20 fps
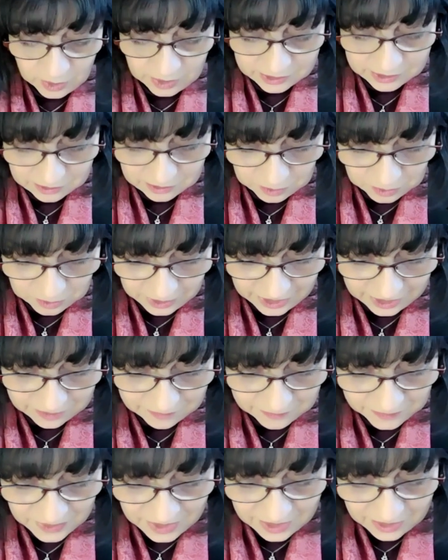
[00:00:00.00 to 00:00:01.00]
okay.
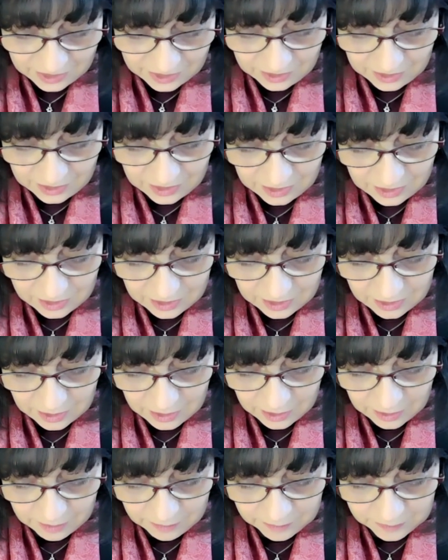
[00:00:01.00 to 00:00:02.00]

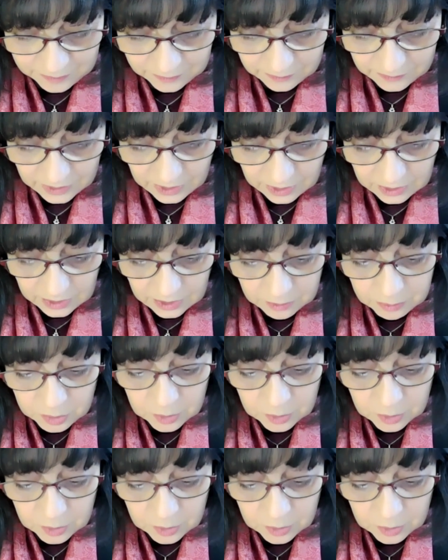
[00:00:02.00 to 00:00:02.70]
Hebrew